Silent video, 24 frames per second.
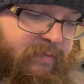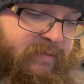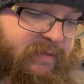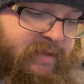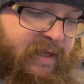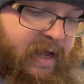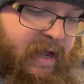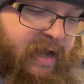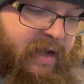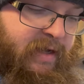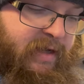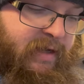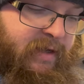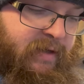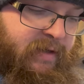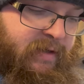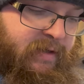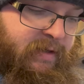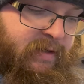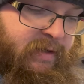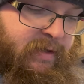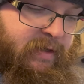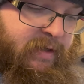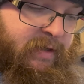tech.
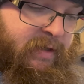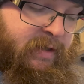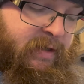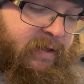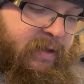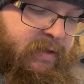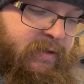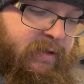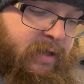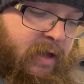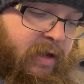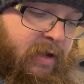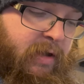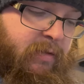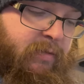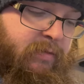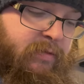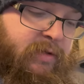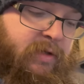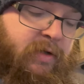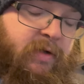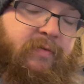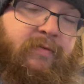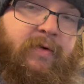So
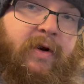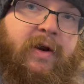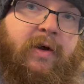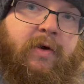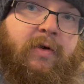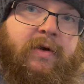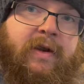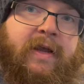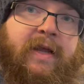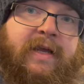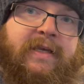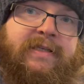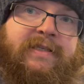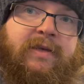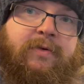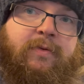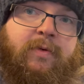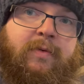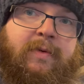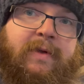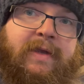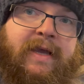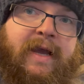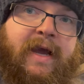we're going to run it on here, see
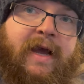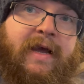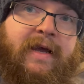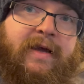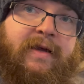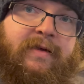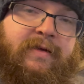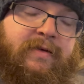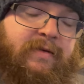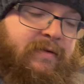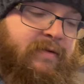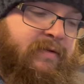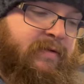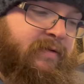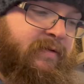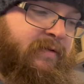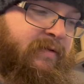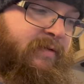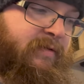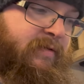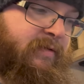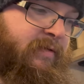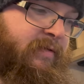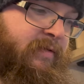what we get.
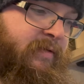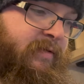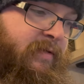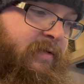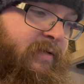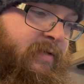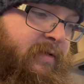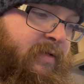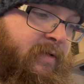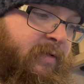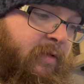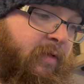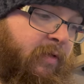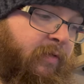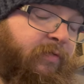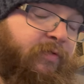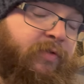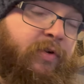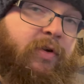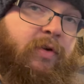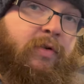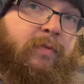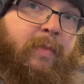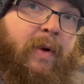Got
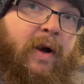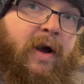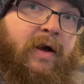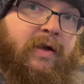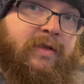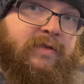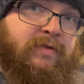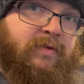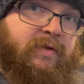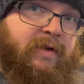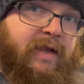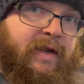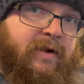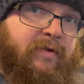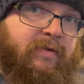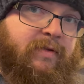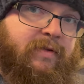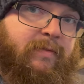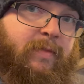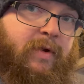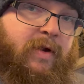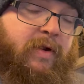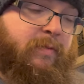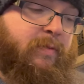two bars on here at
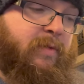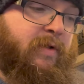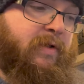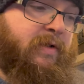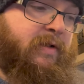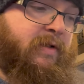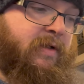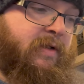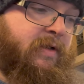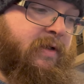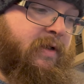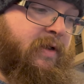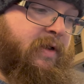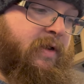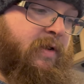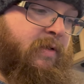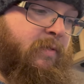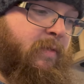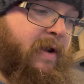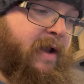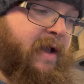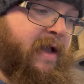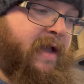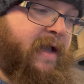the moment
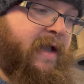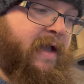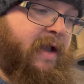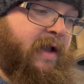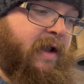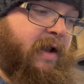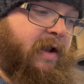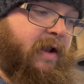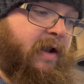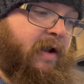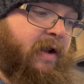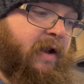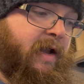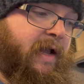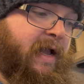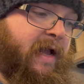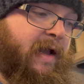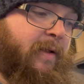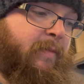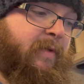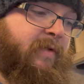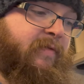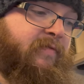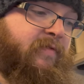where I
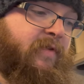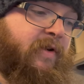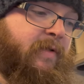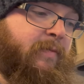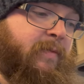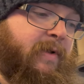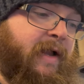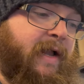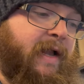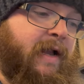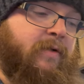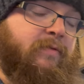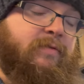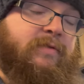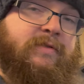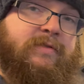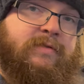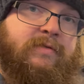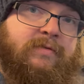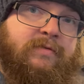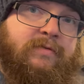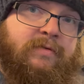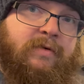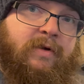am in front of my
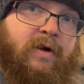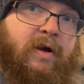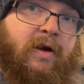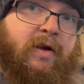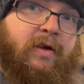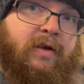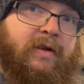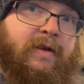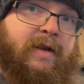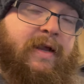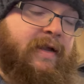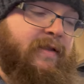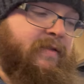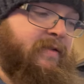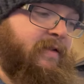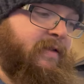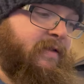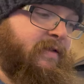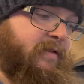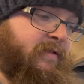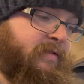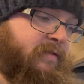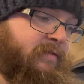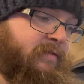house, unconnected.